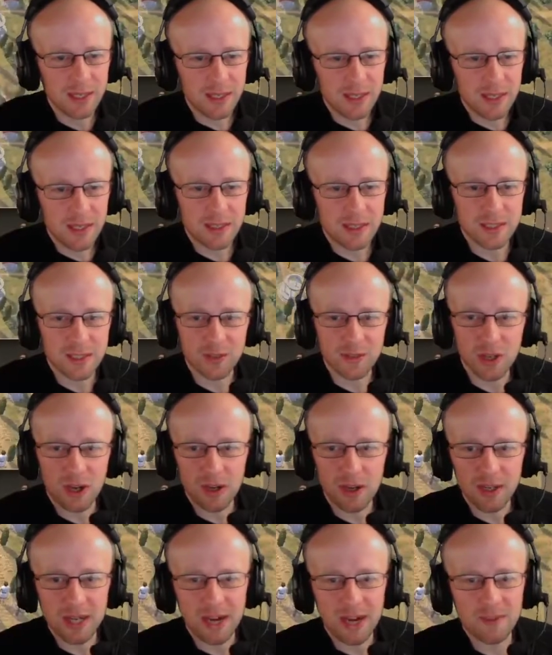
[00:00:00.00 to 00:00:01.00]
Because I've
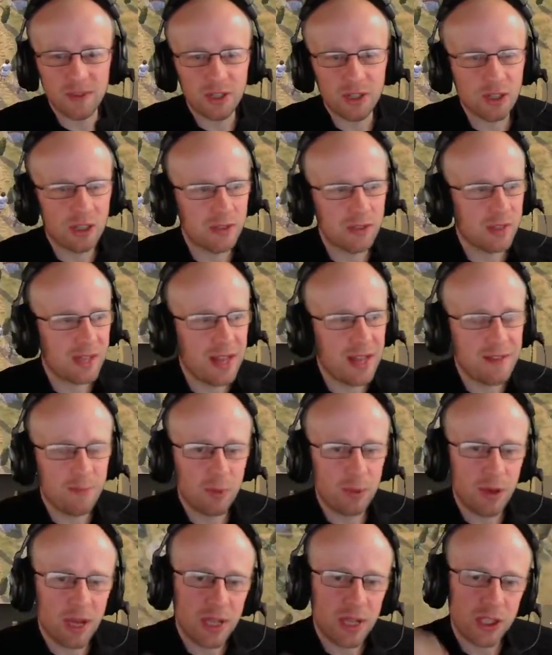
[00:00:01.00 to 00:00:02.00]
got cavalry not on the left,
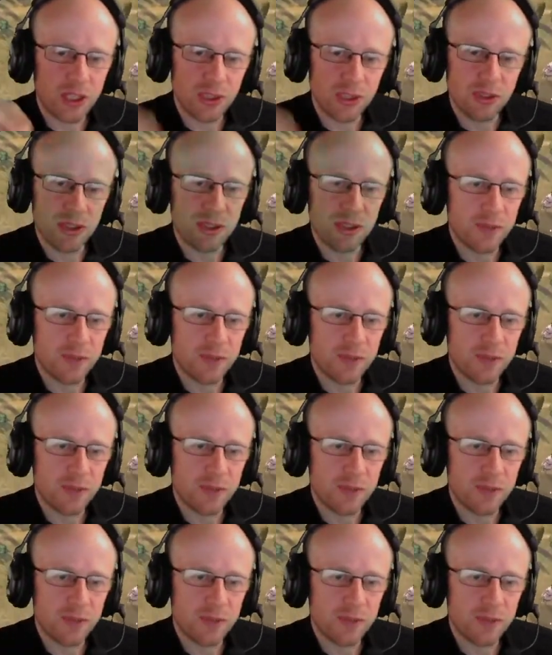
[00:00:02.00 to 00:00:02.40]
but I shouldn't